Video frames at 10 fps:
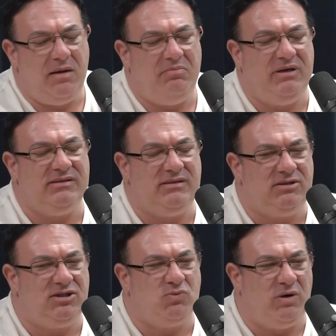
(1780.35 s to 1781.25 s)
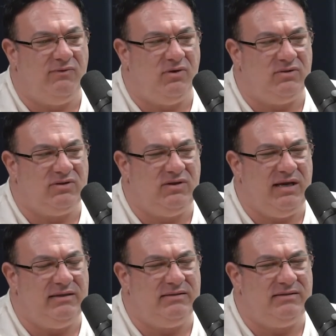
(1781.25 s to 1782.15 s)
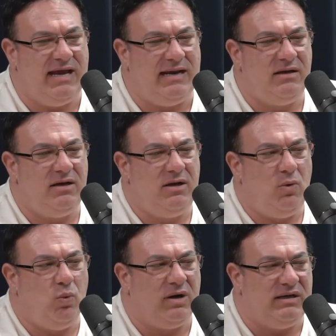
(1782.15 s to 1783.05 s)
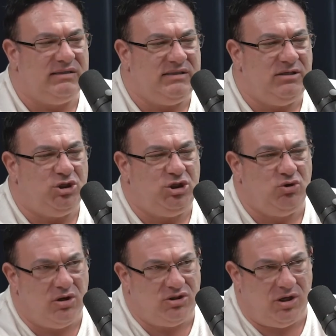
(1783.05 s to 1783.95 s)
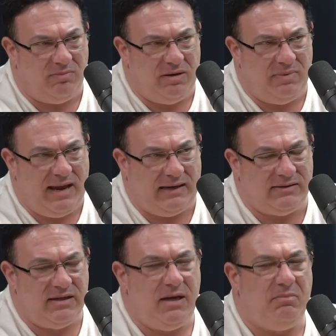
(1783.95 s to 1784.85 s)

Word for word: Because this is one of those things that we're going to see the short term impact,